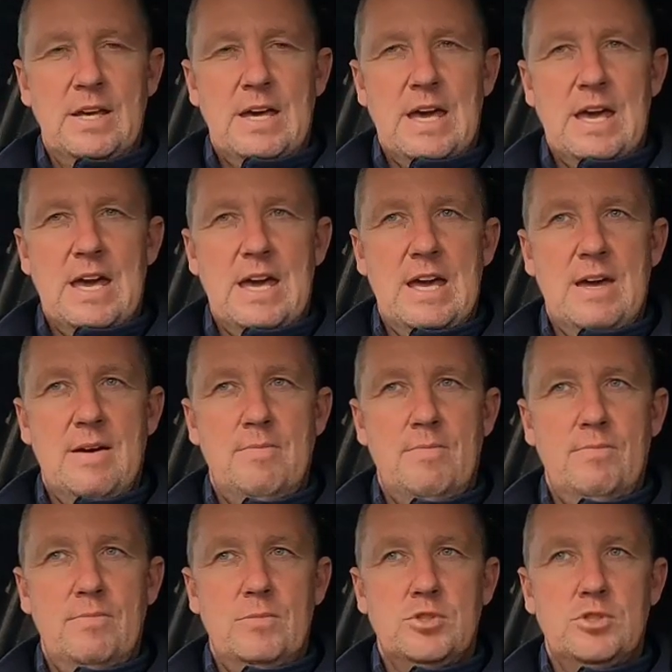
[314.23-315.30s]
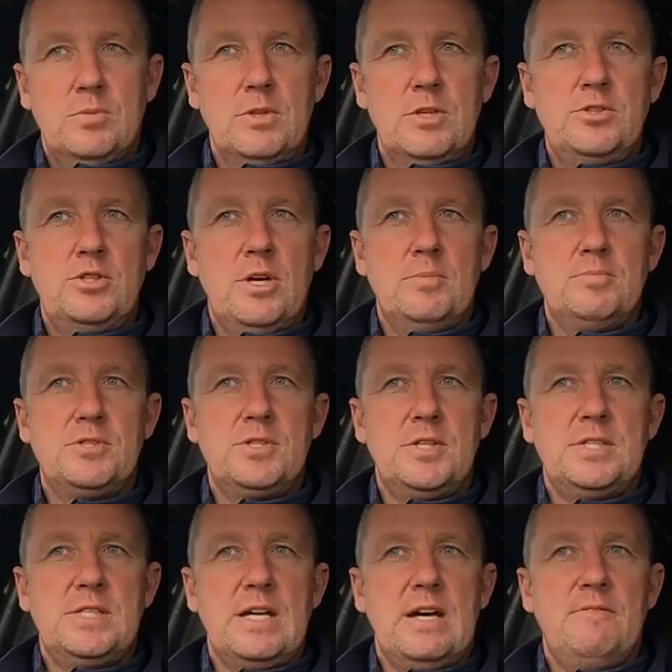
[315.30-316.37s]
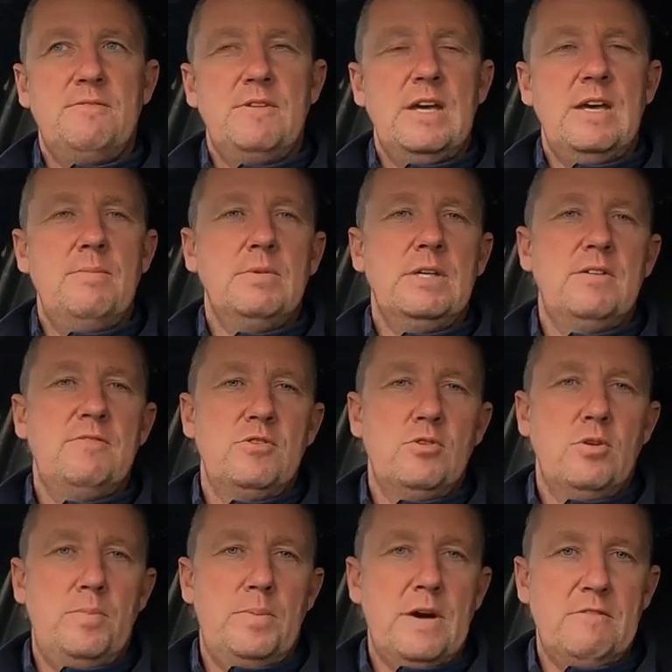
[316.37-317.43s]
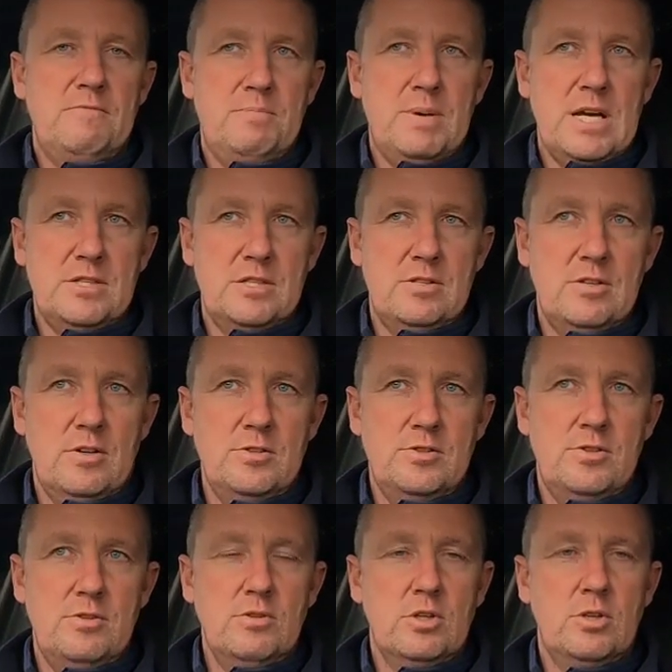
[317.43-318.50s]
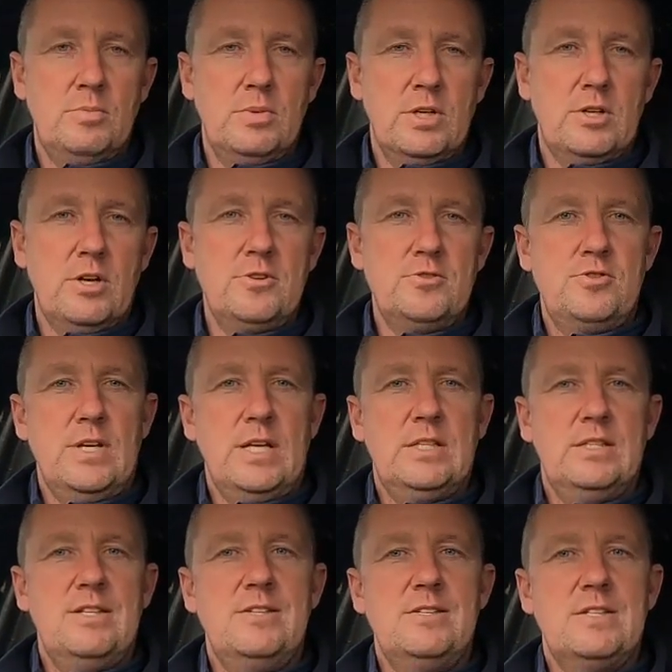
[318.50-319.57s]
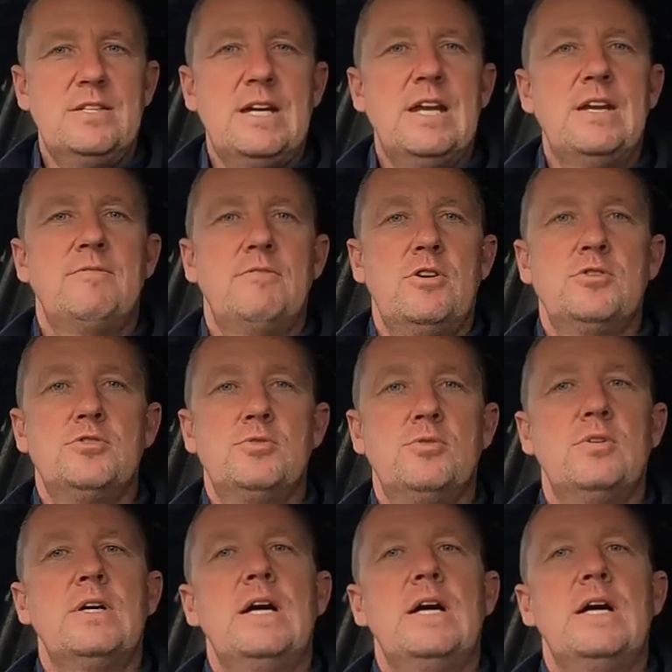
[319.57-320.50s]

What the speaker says: Some of the jobs that I've given up, I've passed on to a couple of contractors, and I've also